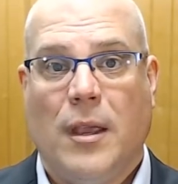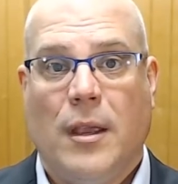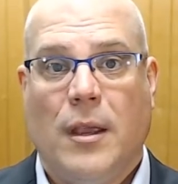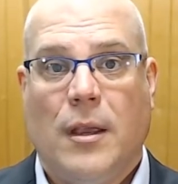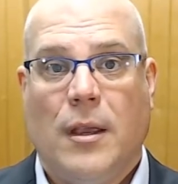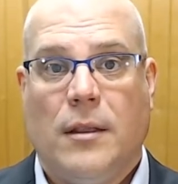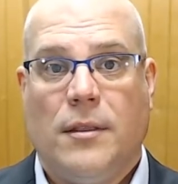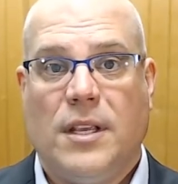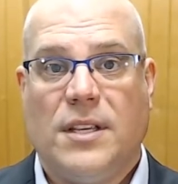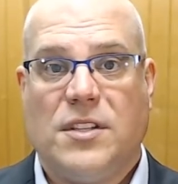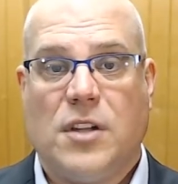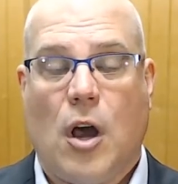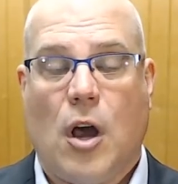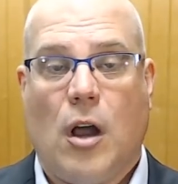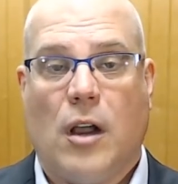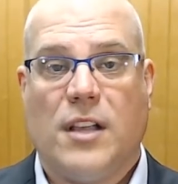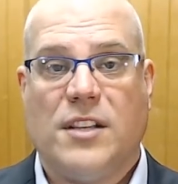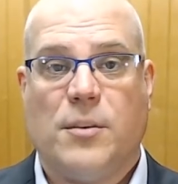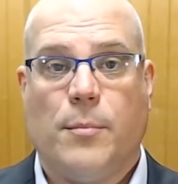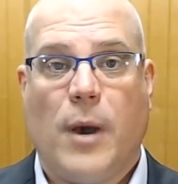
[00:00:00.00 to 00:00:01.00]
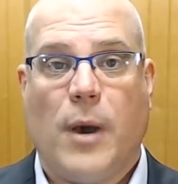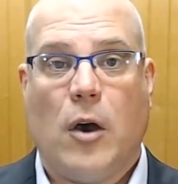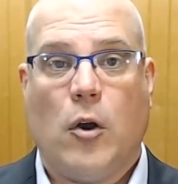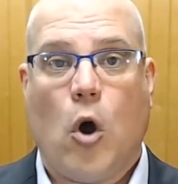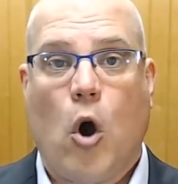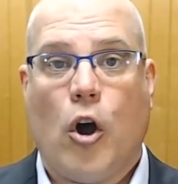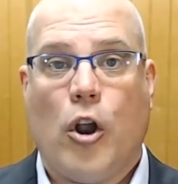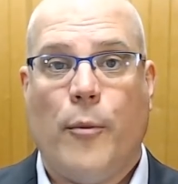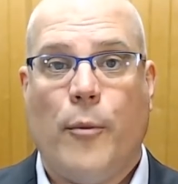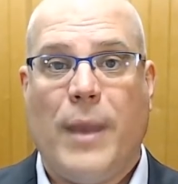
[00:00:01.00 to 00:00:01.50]
This talk is about
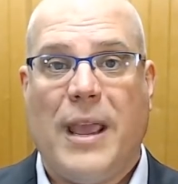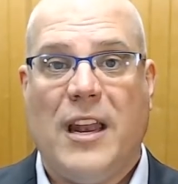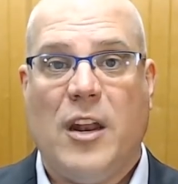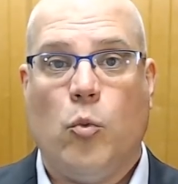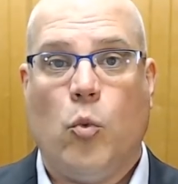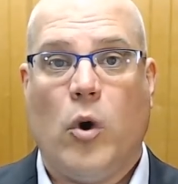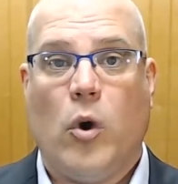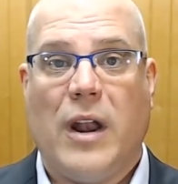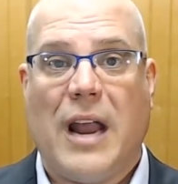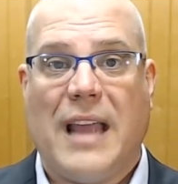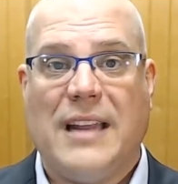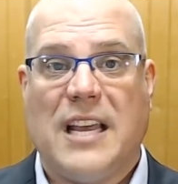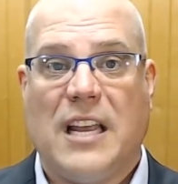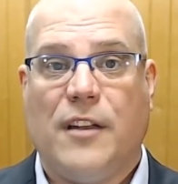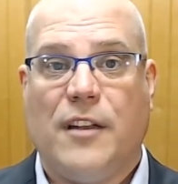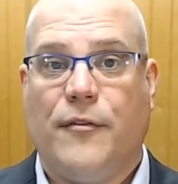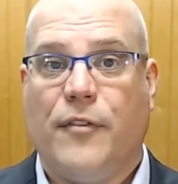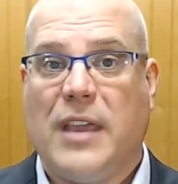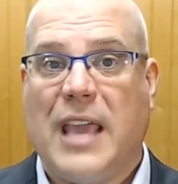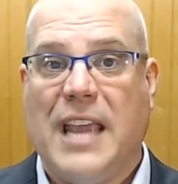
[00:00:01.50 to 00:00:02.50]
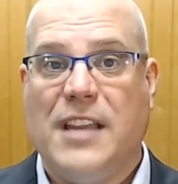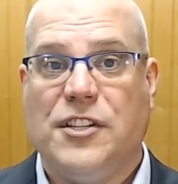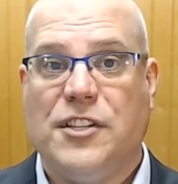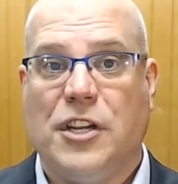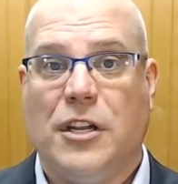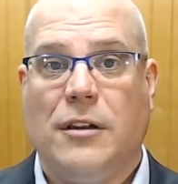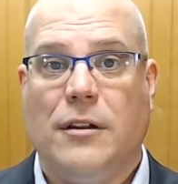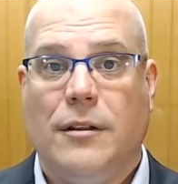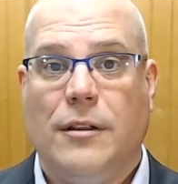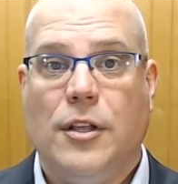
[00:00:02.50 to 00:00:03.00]
automated wood
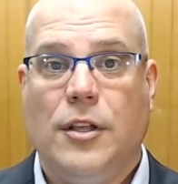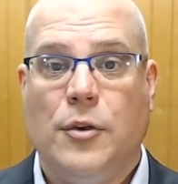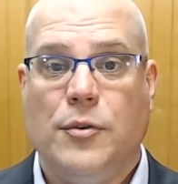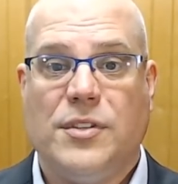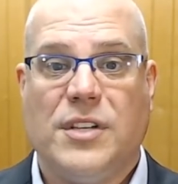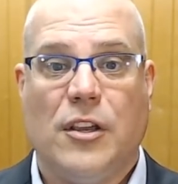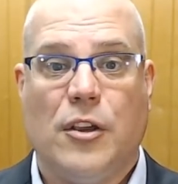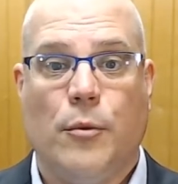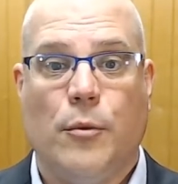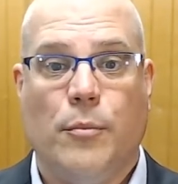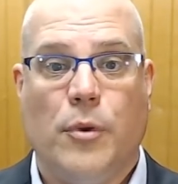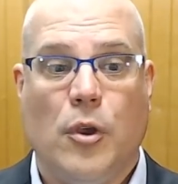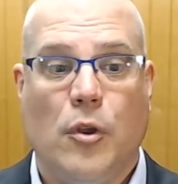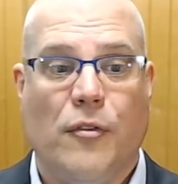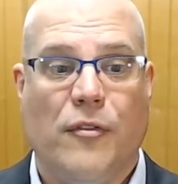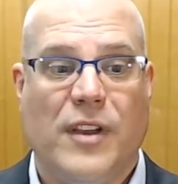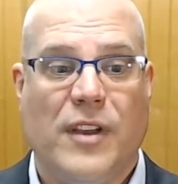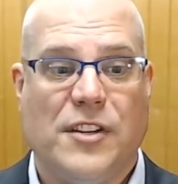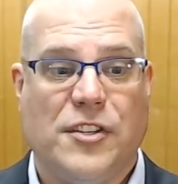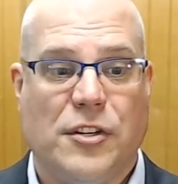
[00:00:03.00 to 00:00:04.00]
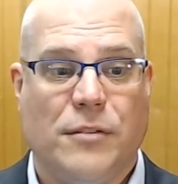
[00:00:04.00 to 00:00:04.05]
identification using computer vision.